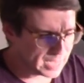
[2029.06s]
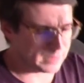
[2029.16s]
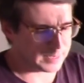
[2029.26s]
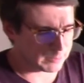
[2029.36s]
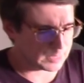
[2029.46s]

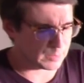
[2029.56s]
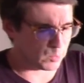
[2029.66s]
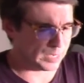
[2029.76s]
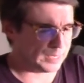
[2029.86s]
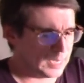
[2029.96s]
make a really good
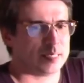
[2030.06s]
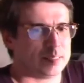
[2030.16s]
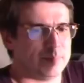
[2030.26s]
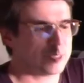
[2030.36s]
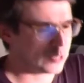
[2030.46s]
point.
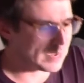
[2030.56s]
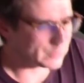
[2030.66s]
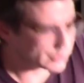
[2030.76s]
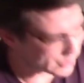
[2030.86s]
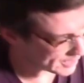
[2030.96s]
Make sure you have
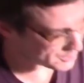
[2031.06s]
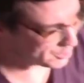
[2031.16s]
all your dice that you